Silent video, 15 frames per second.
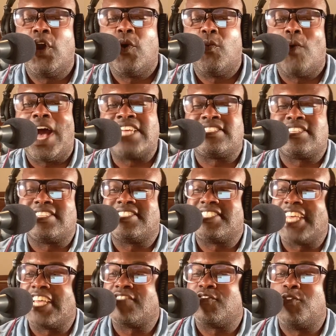Why
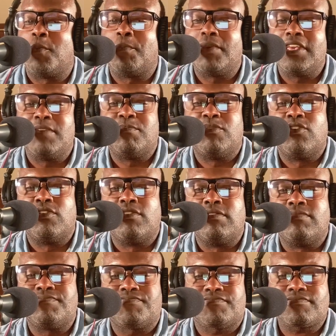successful people
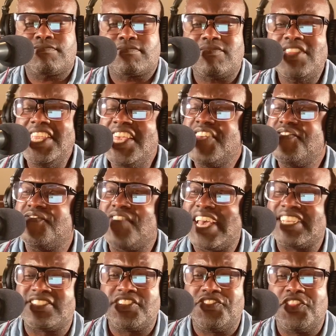
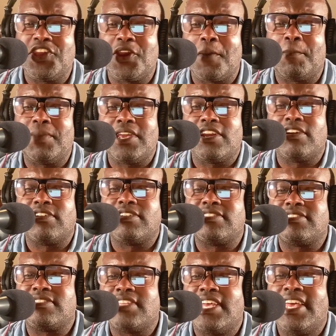invest in their
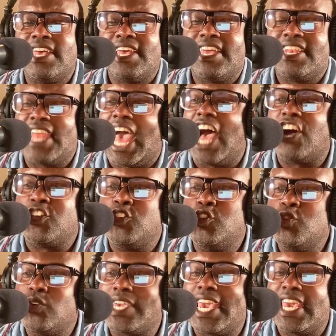appearance and how
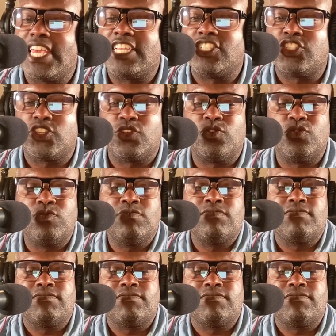you can too.